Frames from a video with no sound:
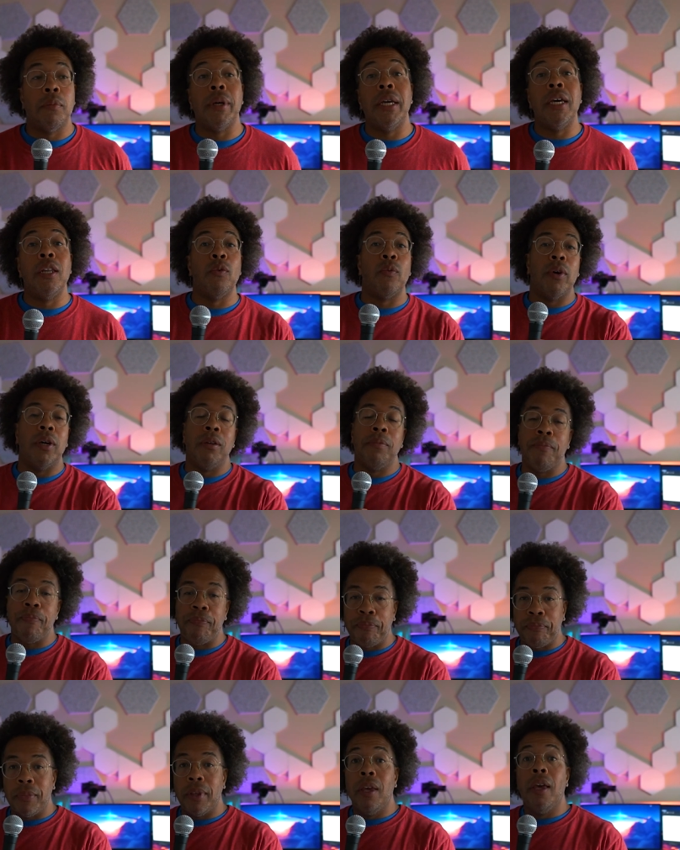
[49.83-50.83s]
But anyway,
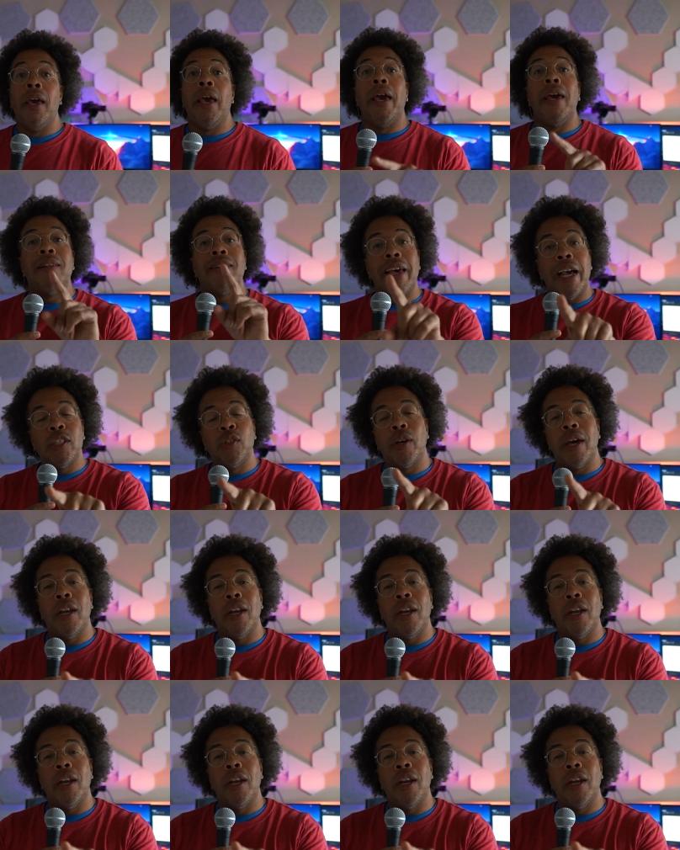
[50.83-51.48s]
and it's actually